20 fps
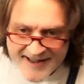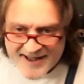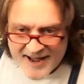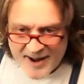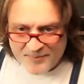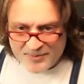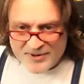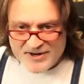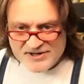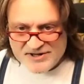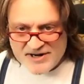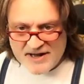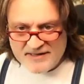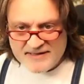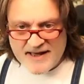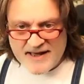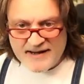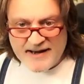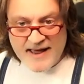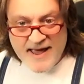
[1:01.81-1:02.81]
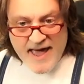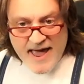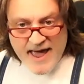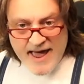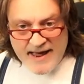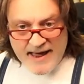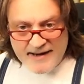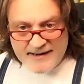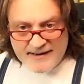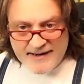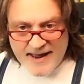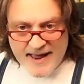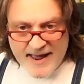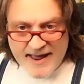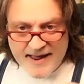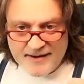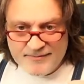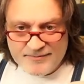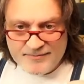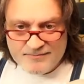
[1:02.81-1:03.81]
I appreciate that. And
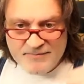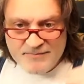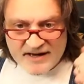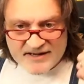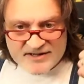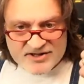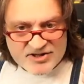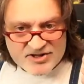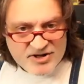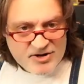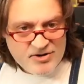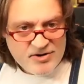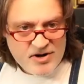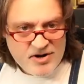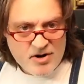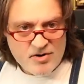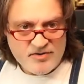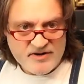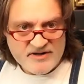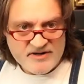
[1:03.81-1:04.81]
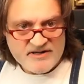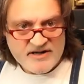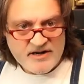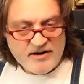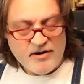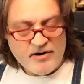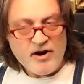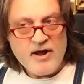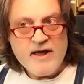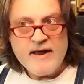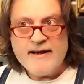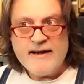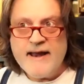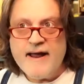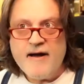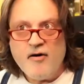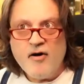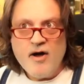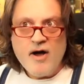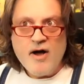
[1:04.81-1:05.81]
and Mix Studio is here.
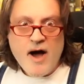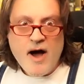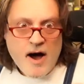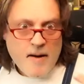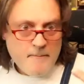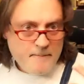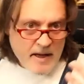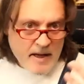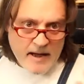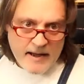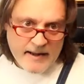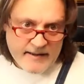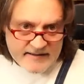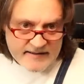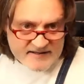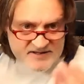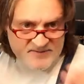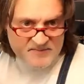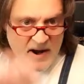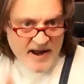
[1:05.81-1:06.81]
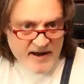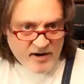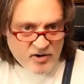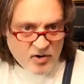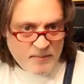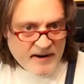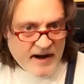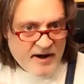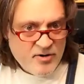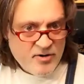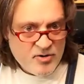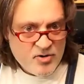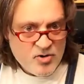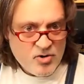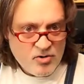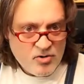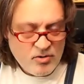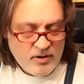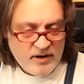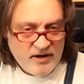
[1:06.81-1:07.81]
Now, uh, it's Michael, but I don't
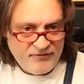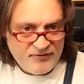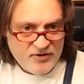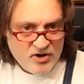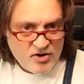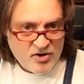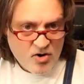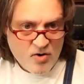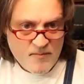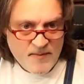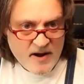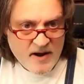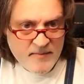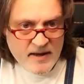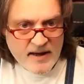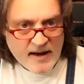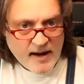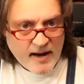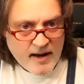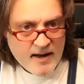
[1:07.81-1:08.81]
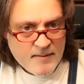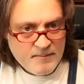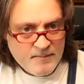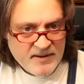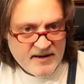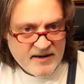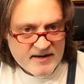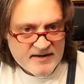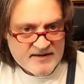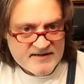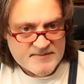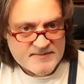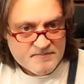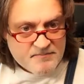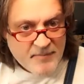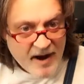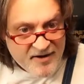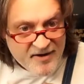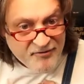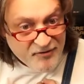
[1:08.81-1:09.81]
know if you go by Mick because
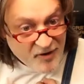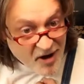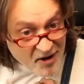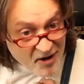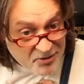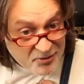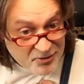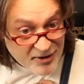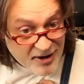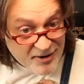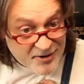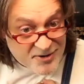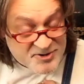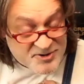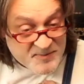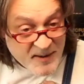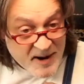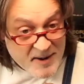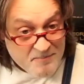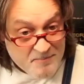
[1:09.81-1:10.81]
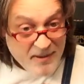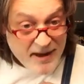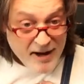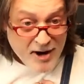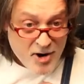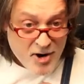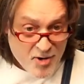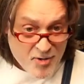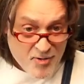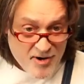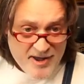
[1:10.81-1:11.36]
my father in law goes by Miko.